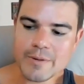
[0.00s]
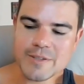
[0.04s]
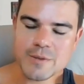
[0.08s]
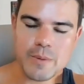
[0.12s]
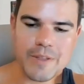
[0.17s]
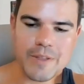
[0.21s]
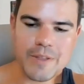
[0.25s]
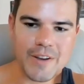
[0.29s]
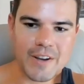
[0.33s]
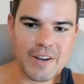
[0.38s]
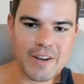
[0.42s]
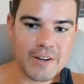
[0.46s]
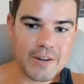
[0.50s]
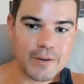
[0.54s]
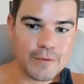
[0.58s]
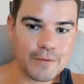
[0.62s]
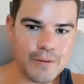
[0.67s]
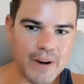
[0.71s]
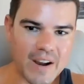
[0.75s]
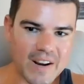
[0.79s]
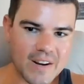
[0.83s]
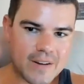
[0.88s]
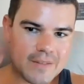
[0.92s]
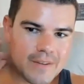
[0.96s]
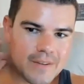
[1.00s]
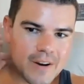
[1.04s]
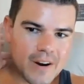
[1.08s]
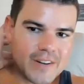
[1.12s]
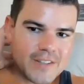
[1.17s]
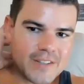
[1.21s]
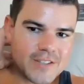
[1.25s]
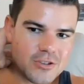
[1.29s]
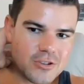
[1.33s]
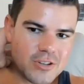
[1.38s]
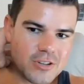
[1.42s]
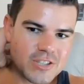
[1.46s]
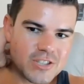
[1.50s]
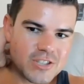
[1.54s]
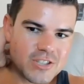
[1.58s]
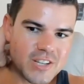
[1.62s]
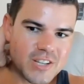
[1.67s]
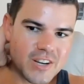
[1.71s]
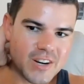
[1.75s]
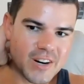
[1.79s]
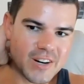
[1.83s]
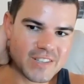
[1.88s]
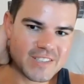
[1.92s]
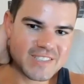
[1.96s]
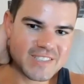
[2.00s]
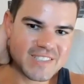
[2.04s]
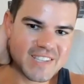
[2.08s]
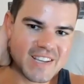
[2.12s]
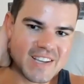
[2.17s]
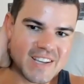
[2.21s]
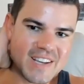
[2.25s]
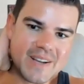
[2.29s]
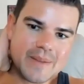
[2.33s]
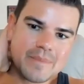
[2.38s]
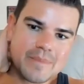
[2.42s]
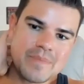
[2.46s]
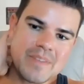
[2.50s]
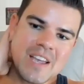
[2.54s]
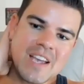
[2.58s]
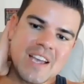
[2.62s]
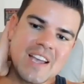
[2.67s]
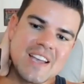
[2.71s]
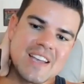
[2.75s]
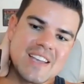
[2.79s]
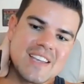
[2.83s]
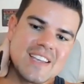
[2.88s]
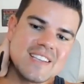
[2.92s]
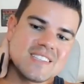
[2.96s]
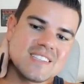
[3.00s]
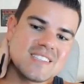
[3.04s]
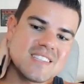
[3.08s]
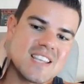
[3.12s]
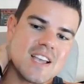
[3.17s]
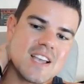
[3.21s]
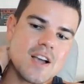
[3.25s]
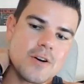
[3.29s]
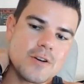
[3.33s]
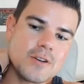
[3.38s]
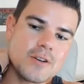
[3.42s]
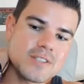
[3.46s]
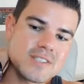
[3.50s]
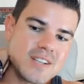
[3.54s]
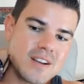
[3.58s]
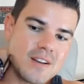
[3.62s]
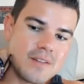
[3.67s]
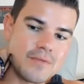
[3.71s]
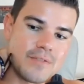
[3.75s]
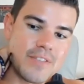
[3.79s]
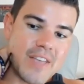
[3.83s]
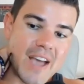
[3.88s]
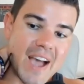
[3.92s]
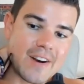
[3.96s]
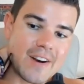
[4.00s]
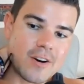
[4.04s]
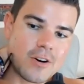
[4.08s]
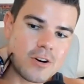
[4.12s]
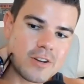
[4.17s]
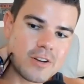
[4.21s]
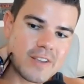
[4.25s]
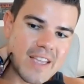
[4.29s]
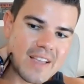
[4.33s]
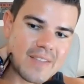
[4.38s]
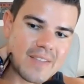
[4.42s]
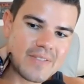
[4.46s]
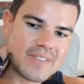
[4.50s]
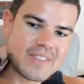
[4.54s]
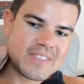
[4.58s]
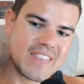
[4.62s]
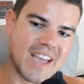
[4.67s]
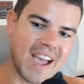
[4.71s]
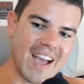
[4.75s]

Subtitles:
It was with a good friend of ours, Christian Garcia. He's the host of that old